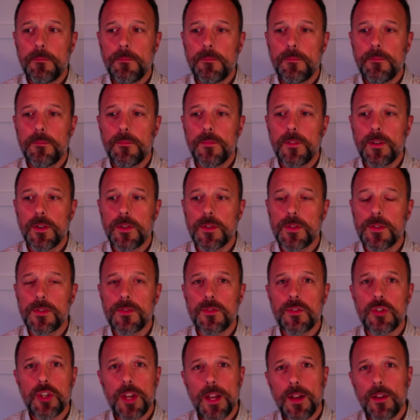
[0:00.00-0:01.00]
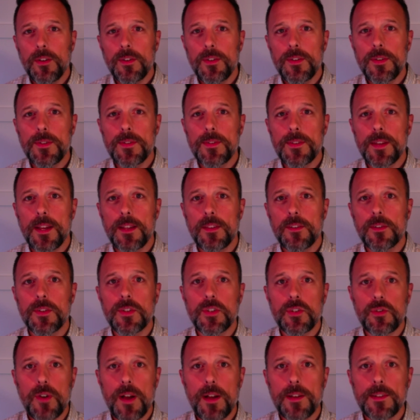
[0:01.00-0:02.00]
there's challenges and there's
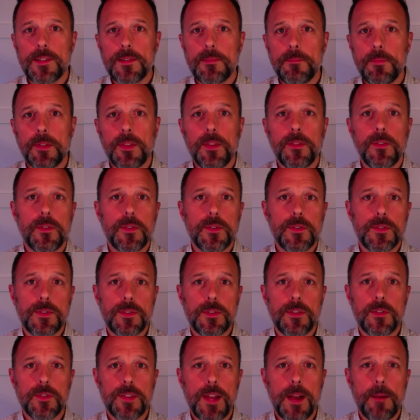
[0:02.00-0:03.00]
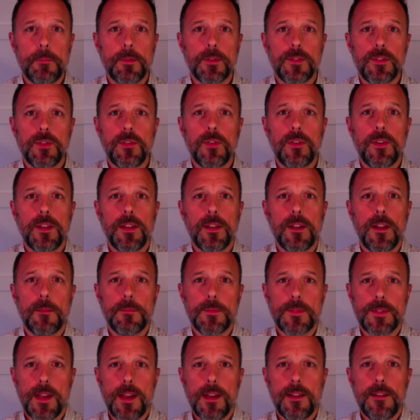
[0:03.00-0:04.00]
stress, but then there's opportunity and
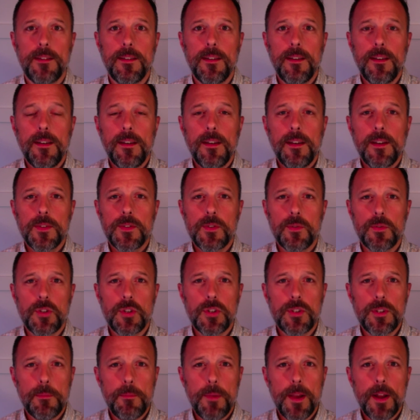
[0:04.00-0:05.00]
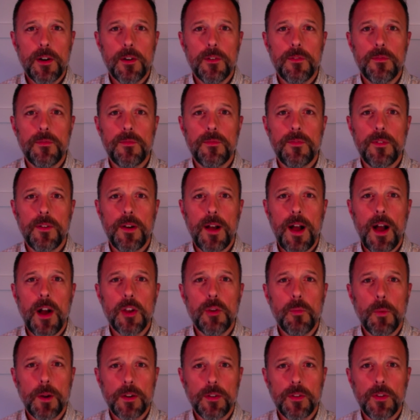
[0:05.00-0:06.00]
upside. So it's just a matter of how
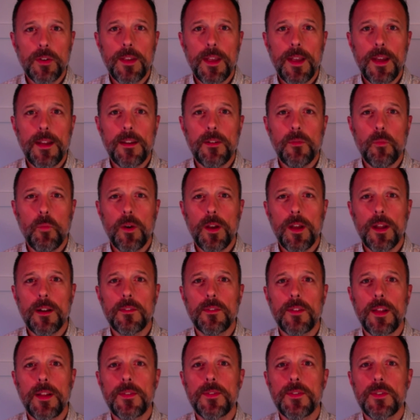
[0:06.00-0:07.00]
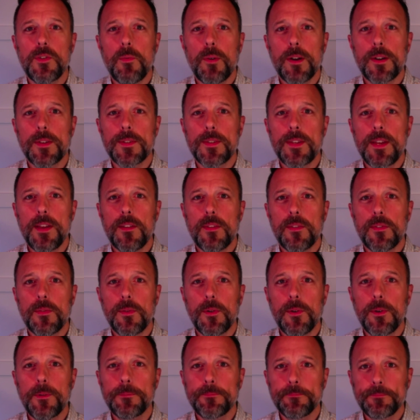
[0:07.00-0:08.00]
you want to look at it, what kind of lens you want to see it
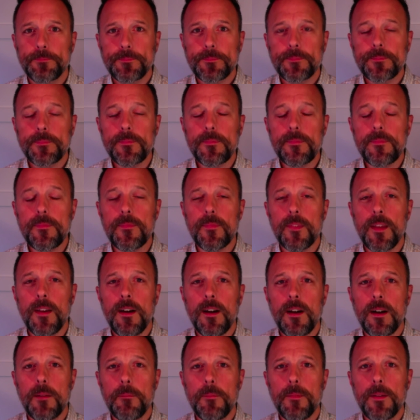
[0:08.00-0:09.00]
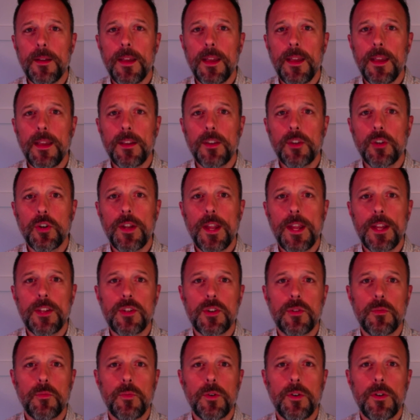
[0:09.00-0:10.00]
through. A good
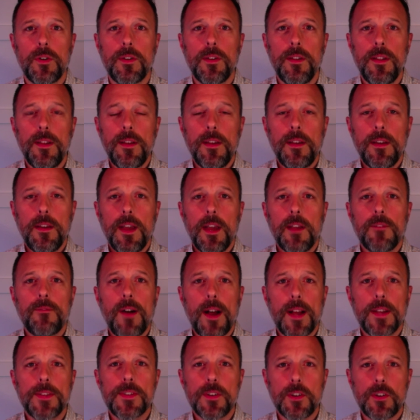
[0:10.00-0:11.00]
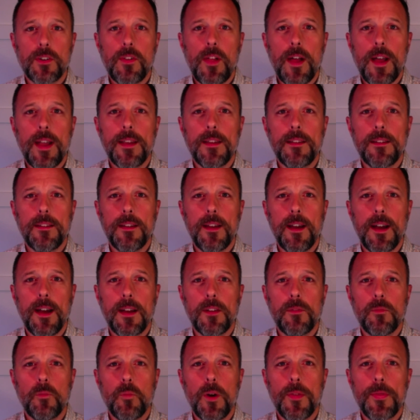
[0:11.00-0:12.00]
agent will advise their client
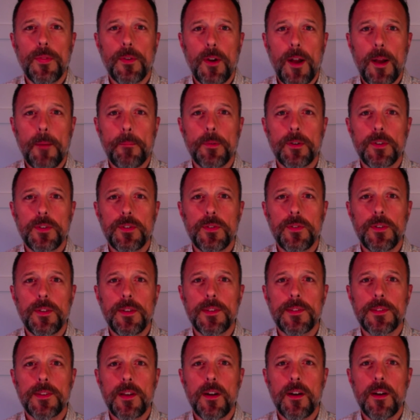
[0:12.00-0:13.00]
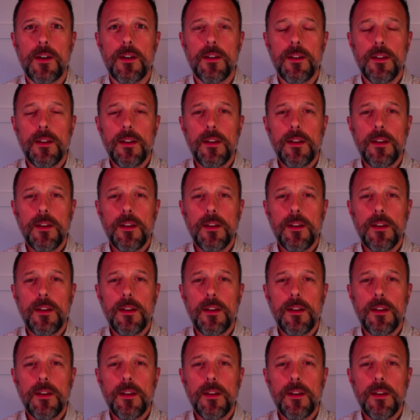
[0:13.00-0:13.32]
on what their opportunities are